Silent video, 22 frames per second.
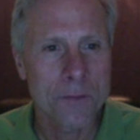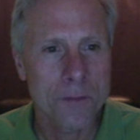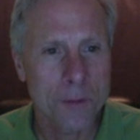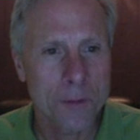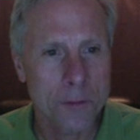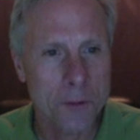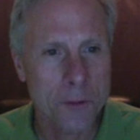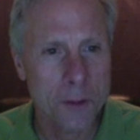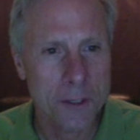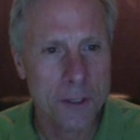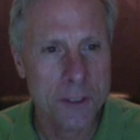
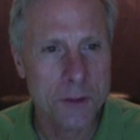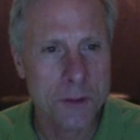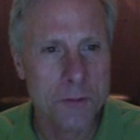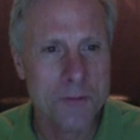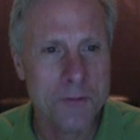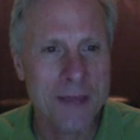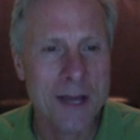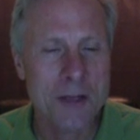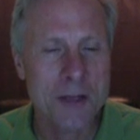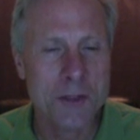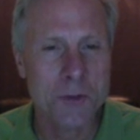
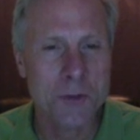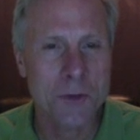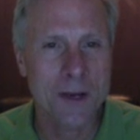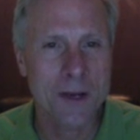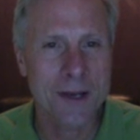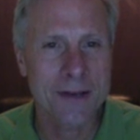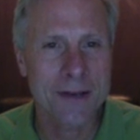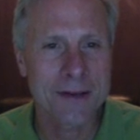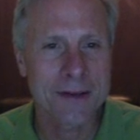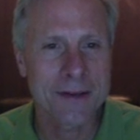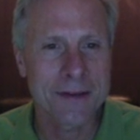32,000,
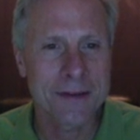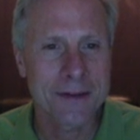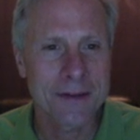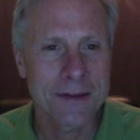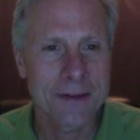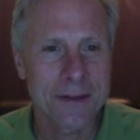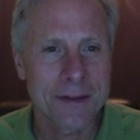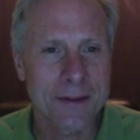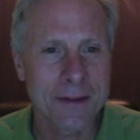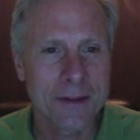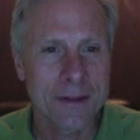right?
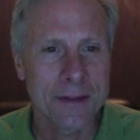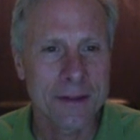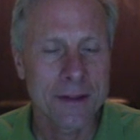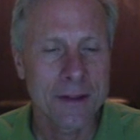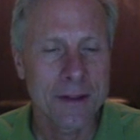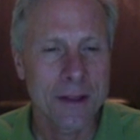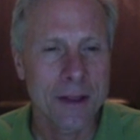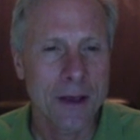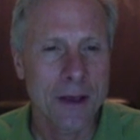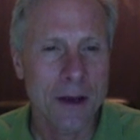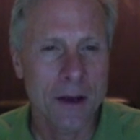
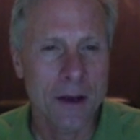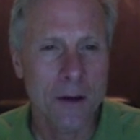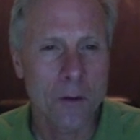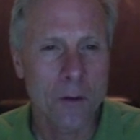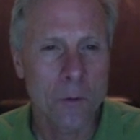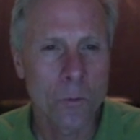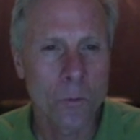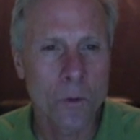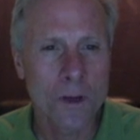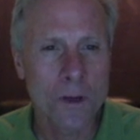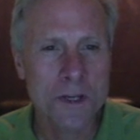
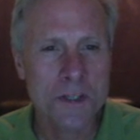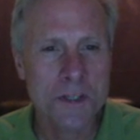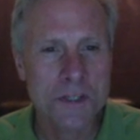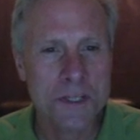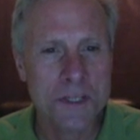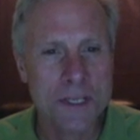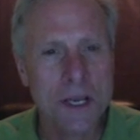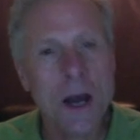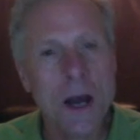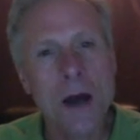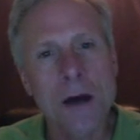What is
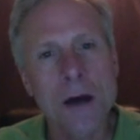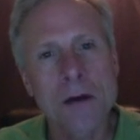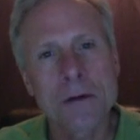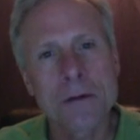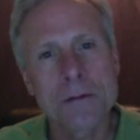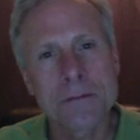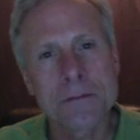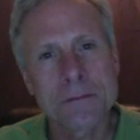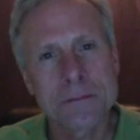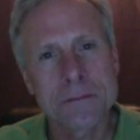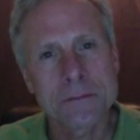the R?
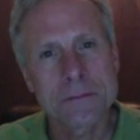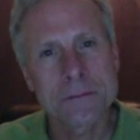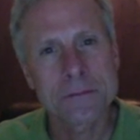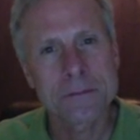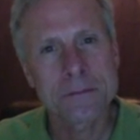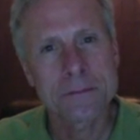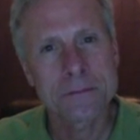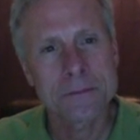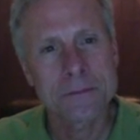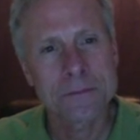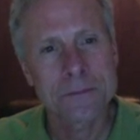
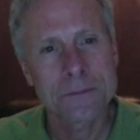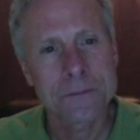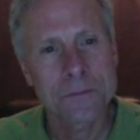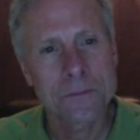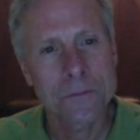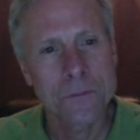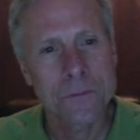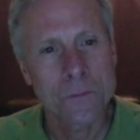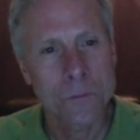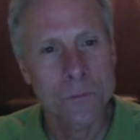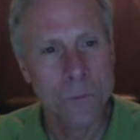
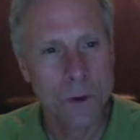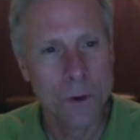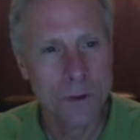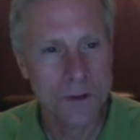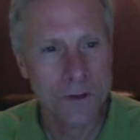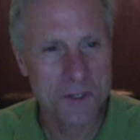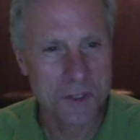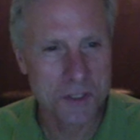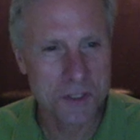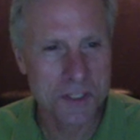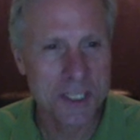Well,
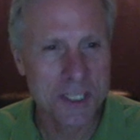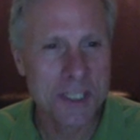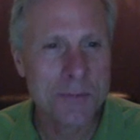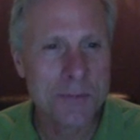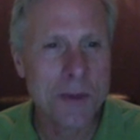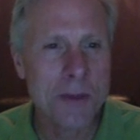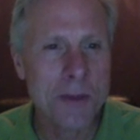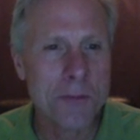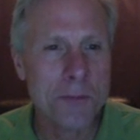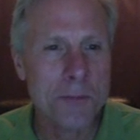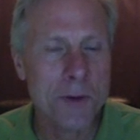these are
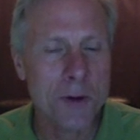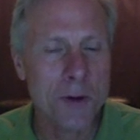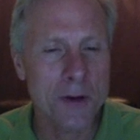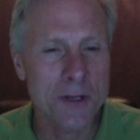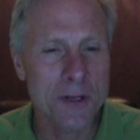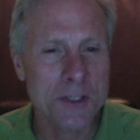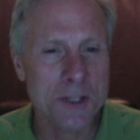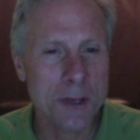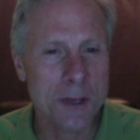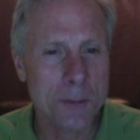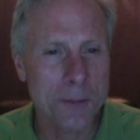6-month
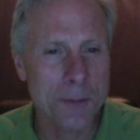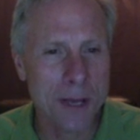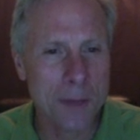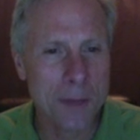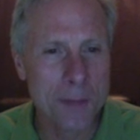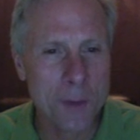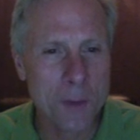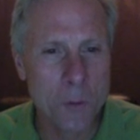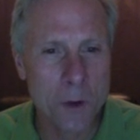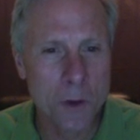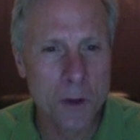periods, so I better
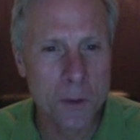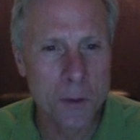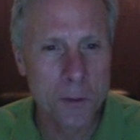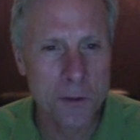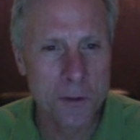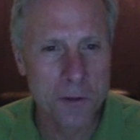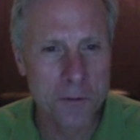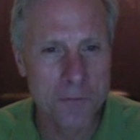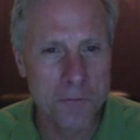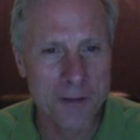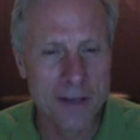be working with
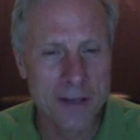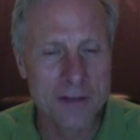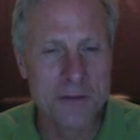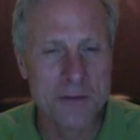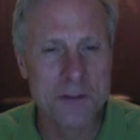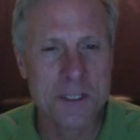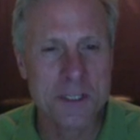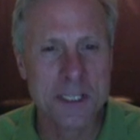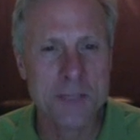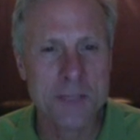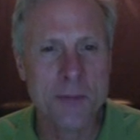an effective
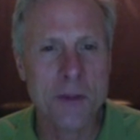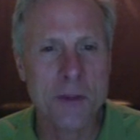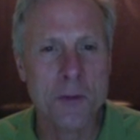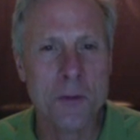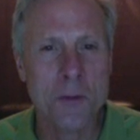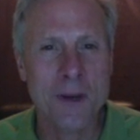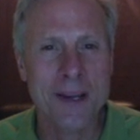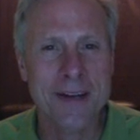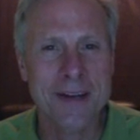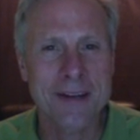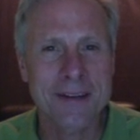6-month
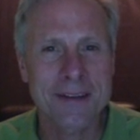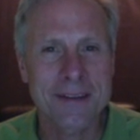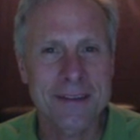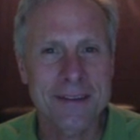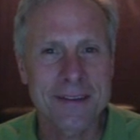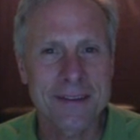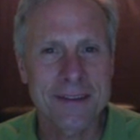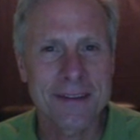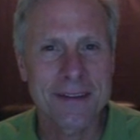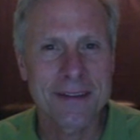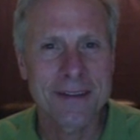rate.
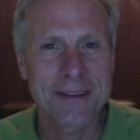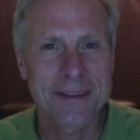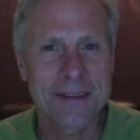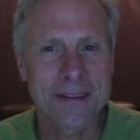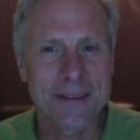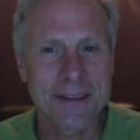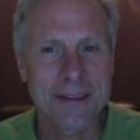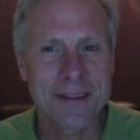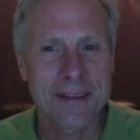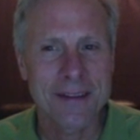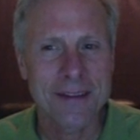
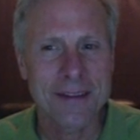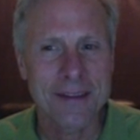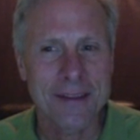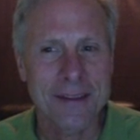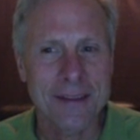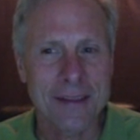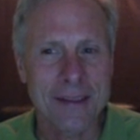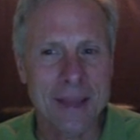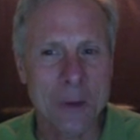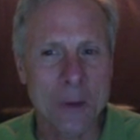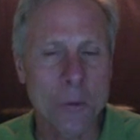
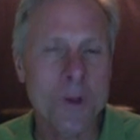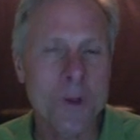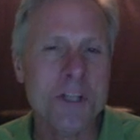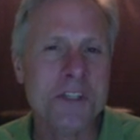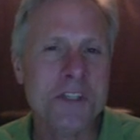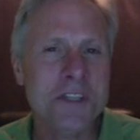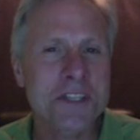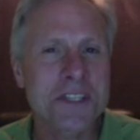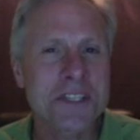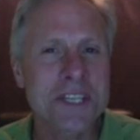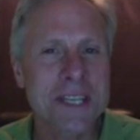And what is
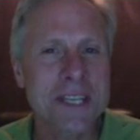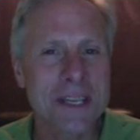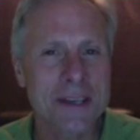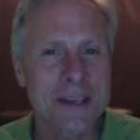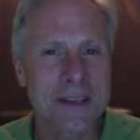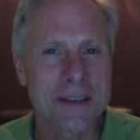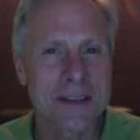the T?